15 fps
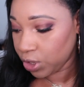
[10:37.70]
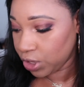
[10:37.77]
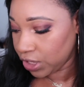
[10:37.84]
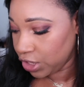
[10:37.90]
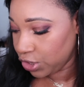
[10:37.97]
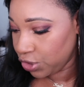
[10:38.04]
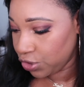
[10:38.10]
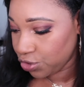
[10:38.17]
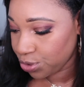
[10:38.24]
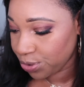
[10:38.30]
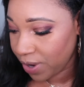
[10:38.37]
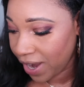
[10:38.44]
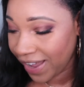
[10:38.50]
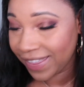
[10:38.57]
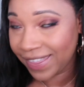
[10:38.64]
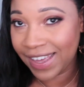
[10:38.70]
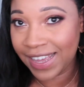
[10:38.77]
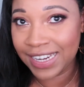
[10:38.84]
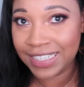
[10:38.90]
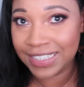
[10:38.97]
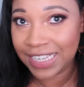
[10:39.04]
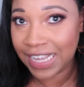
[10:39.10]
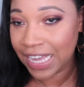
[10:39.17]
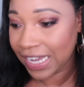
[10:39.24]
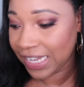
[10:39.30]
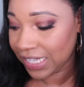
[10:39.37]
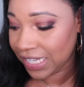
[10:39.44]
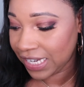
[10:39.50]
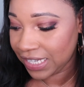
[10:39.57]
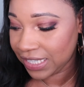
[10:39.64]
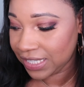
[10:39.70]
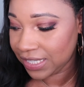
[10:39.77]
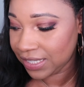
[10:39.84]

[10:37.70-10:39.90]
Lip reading: gonna try that as a highlight.